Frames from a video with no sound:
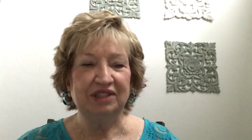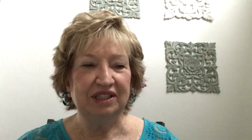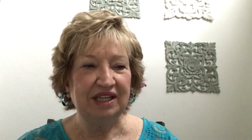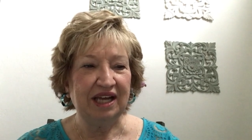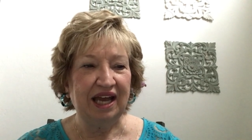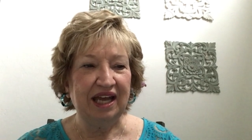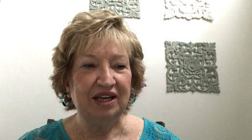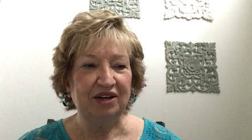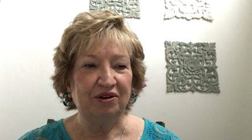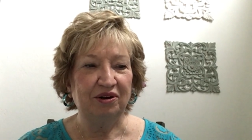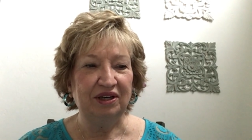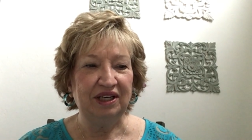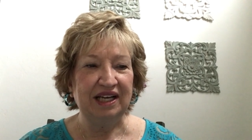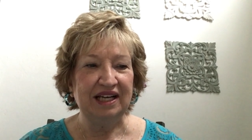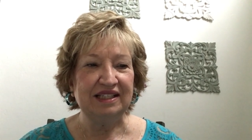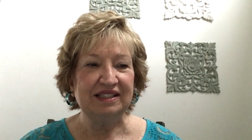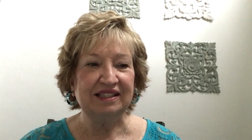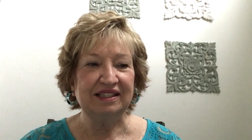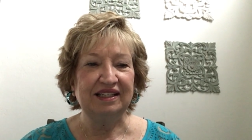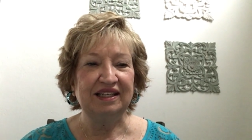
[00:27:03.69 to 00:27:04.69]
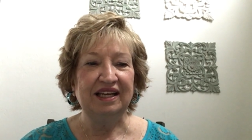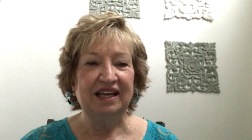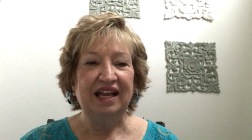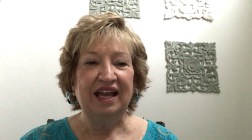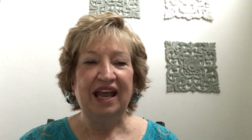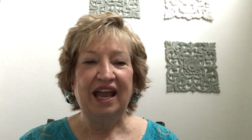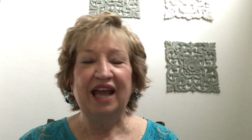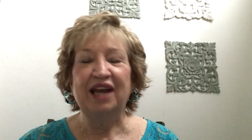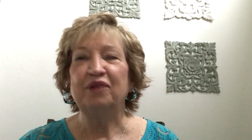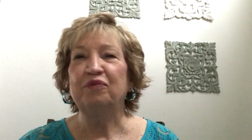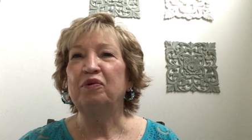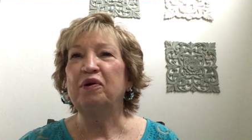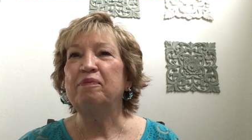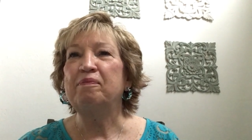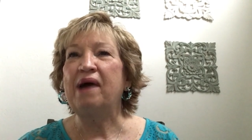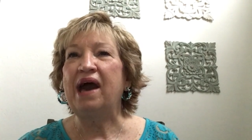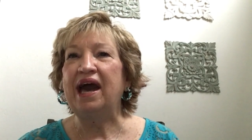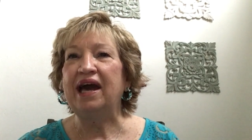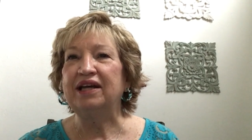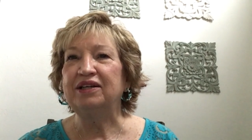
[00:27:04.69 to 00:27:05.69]
today in our lesson and a
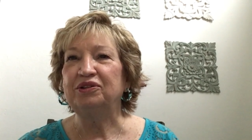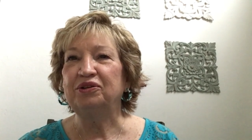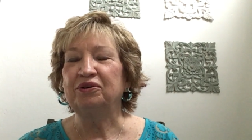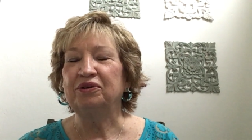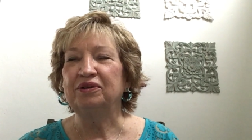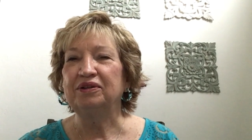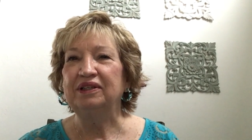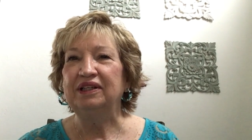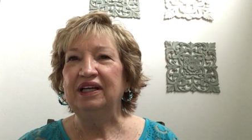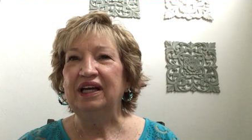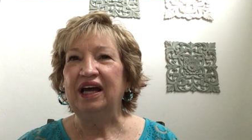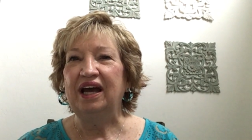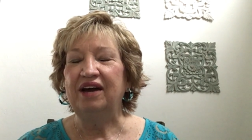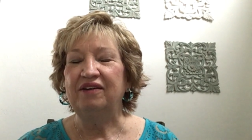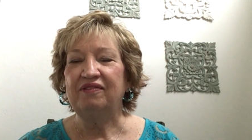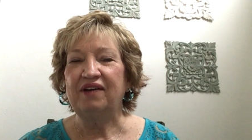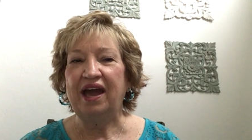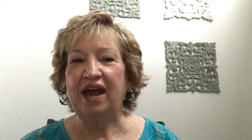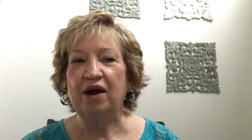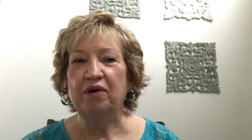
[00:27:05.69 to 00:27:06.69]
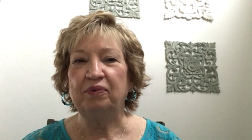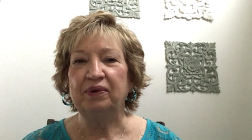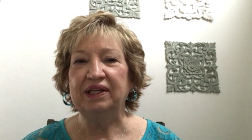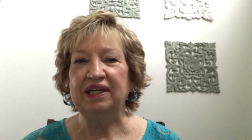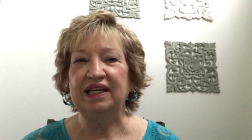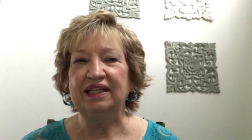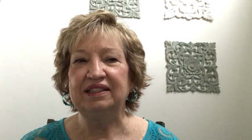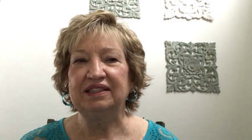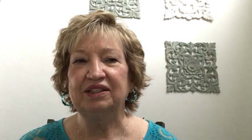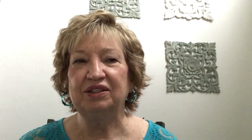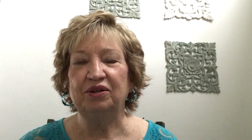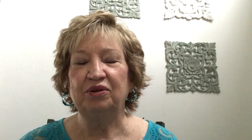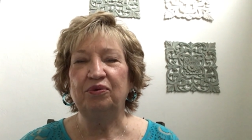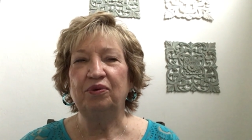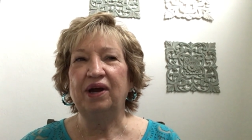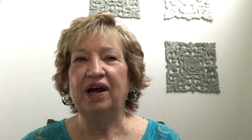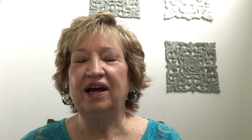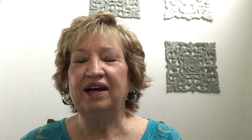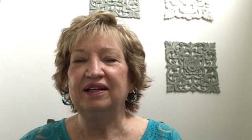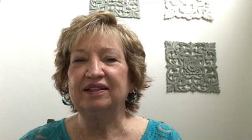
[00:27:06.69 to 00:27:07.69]
reminder of how we need
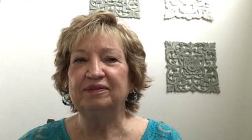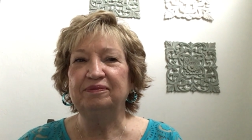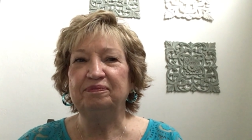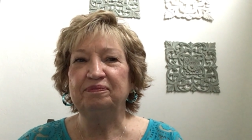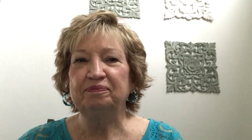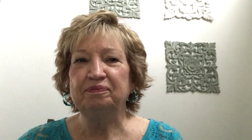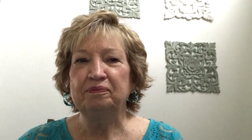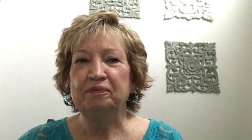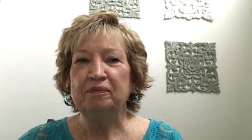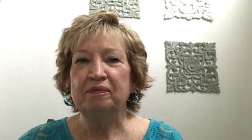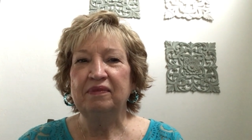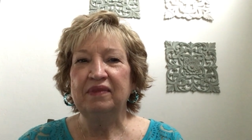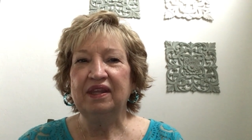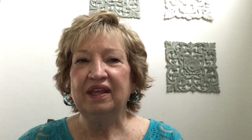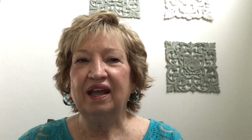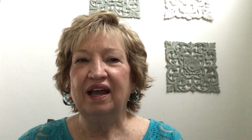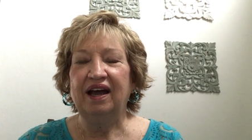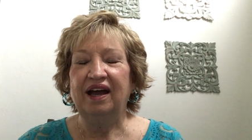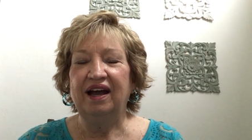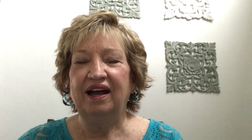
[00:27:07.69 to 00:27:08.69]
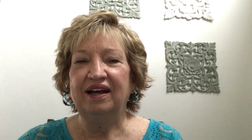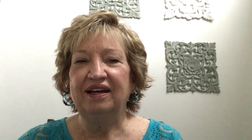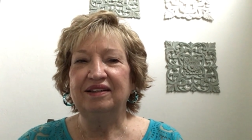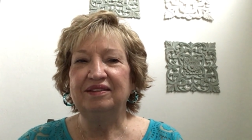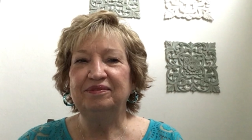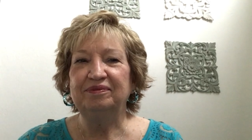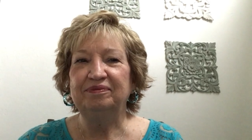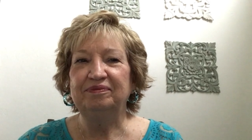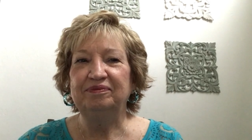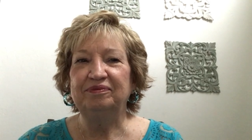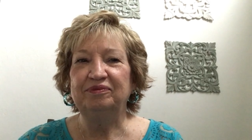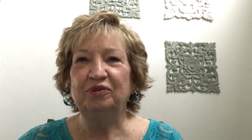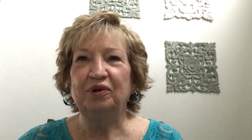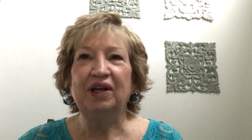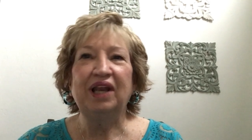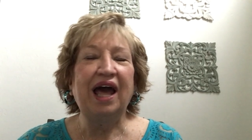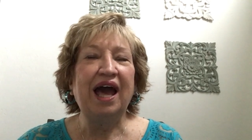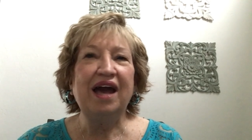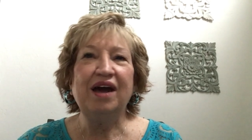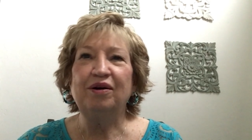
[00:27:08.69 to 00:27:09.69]
to um, uh,
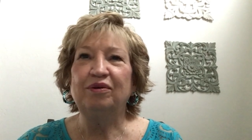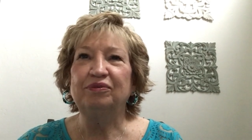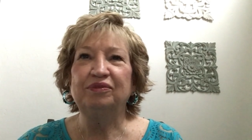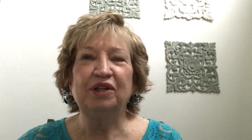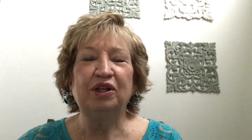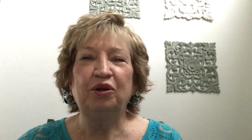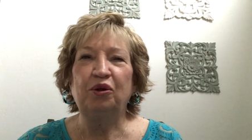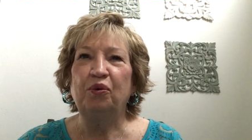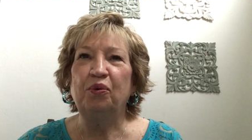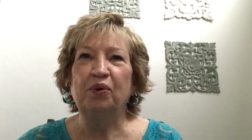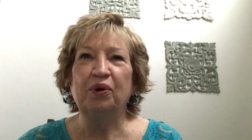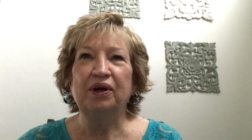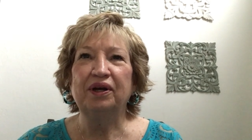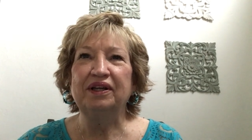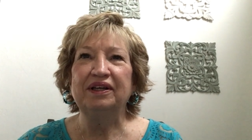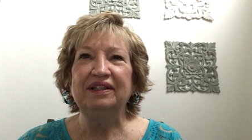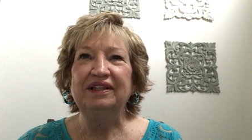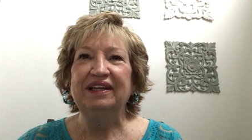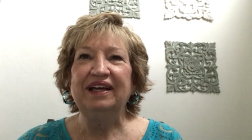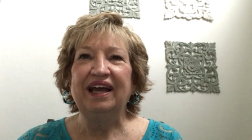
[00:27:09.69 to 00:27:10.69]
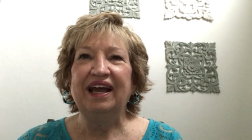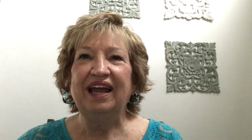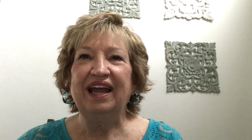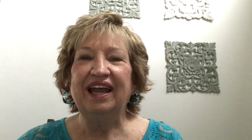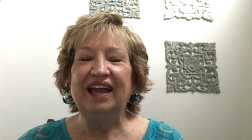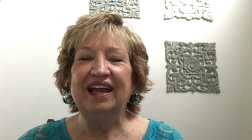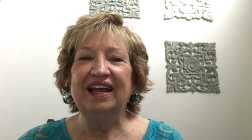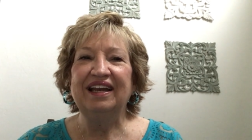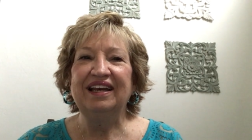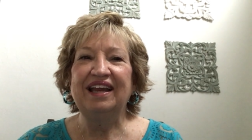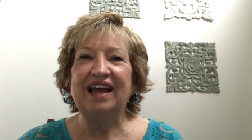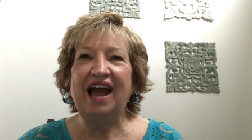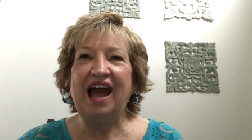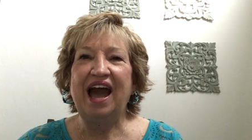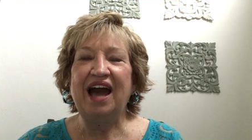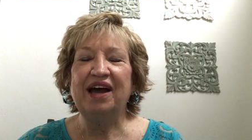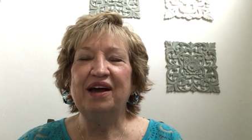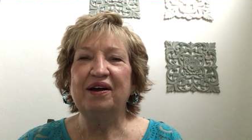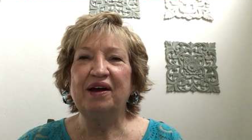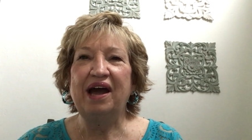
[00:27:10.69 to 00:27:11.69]
rely on the Lord. And
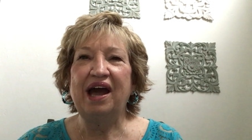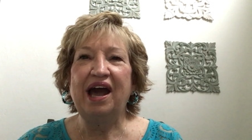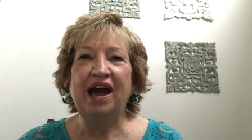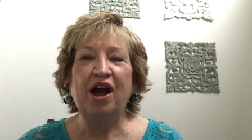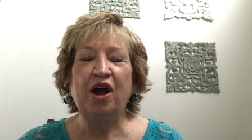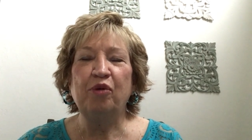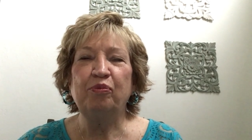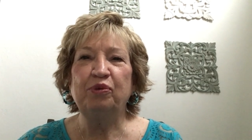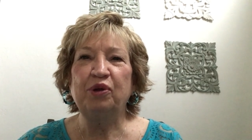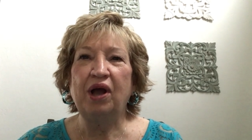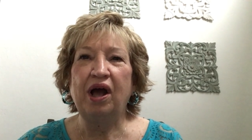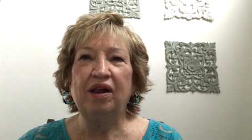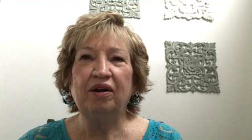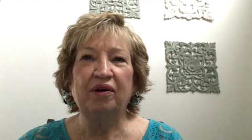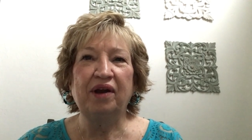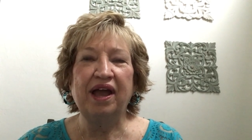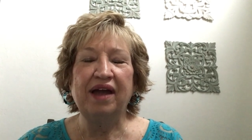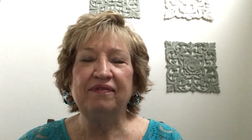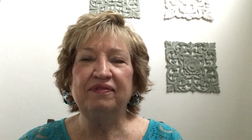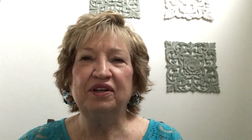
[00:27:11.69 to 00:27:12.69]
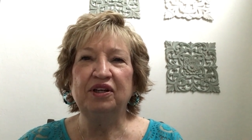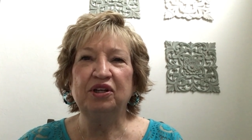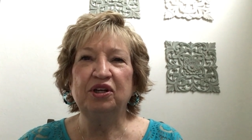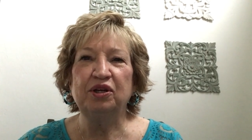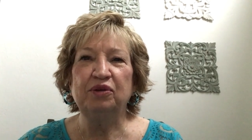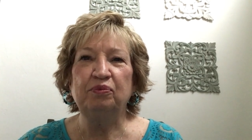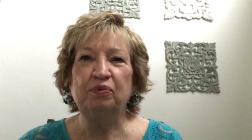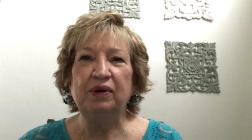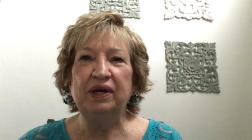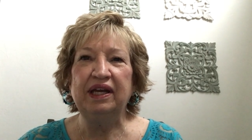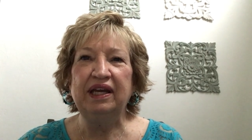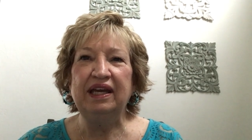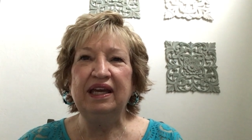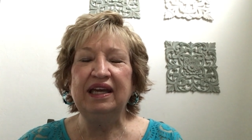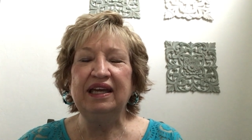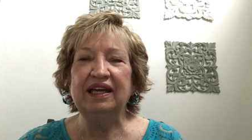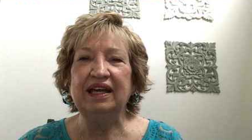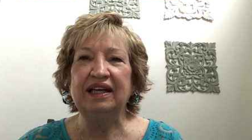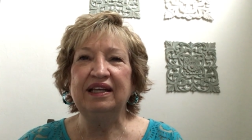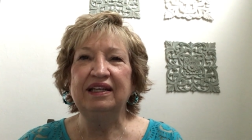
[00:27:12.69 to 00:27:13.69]
I, I hope y'all are having a good
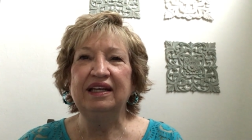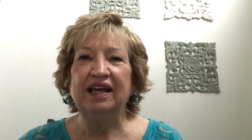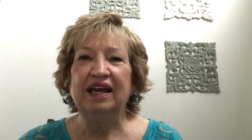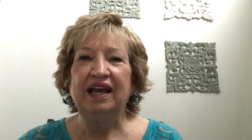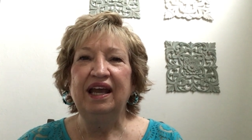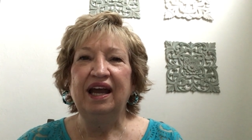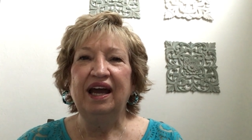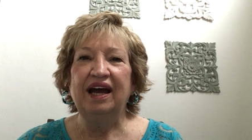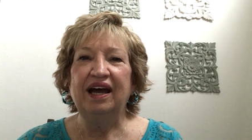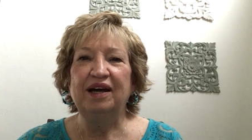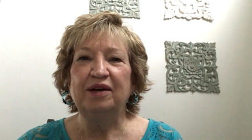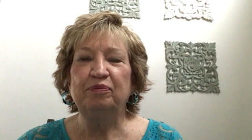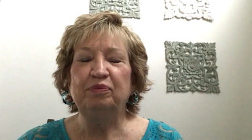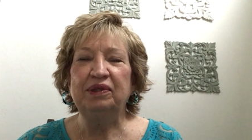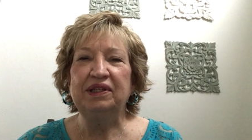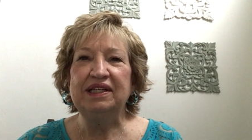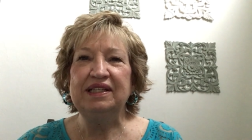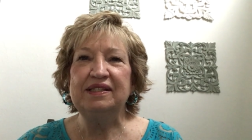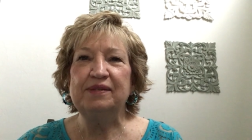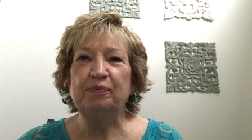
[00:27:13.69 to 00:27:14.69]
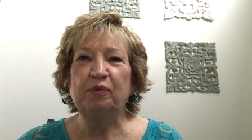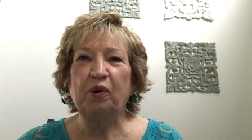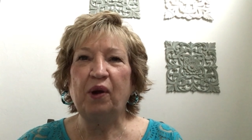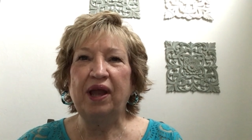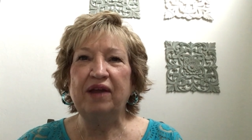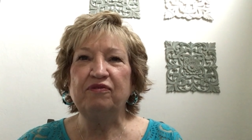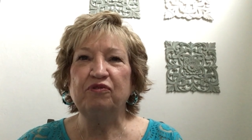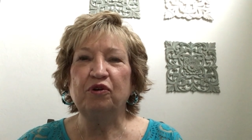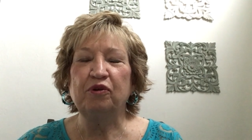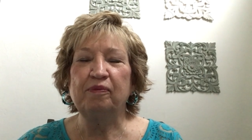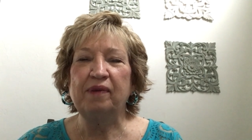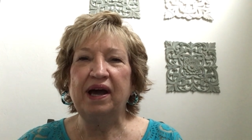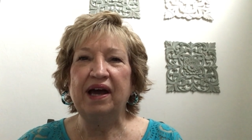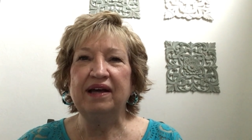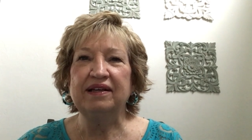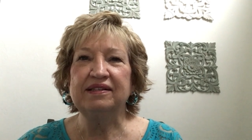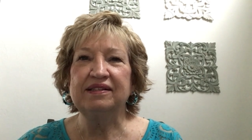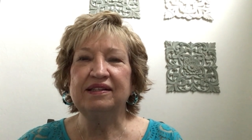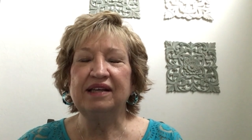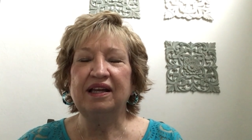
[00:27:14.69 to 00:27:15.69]
week. And uh, please pray for
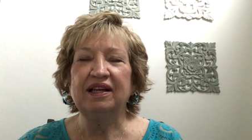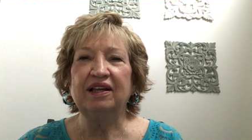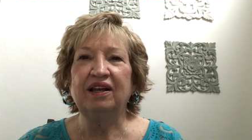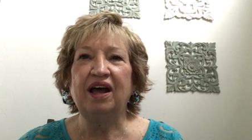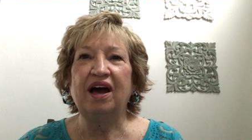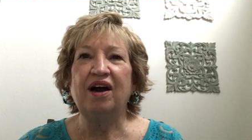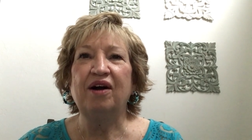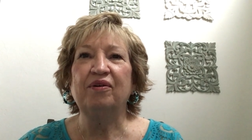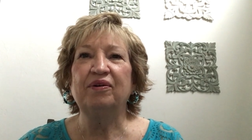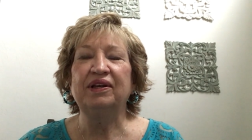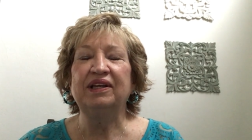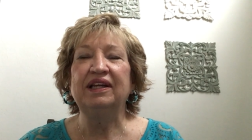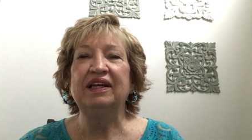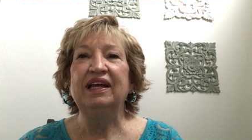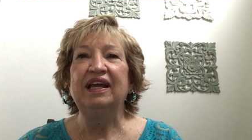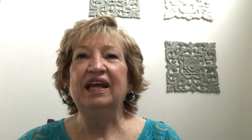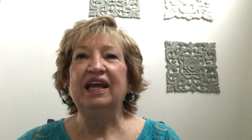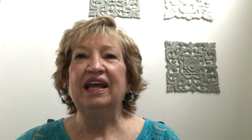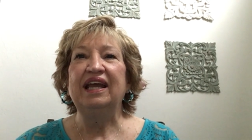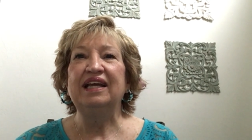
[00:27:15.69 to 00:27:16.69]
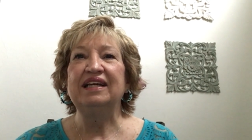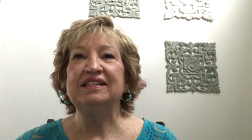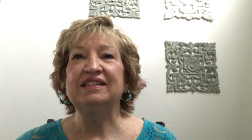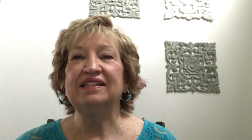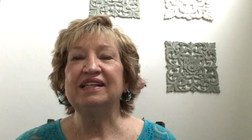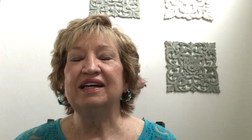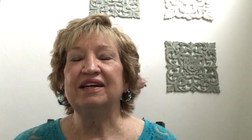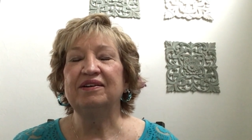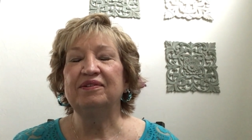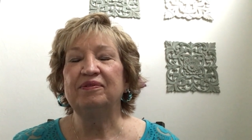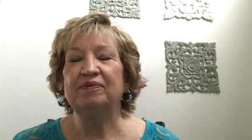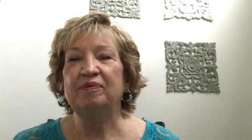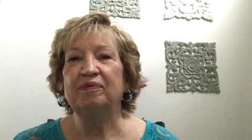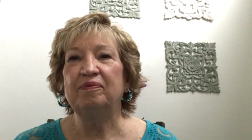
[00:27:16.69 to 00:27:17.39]
my son in law and his uh,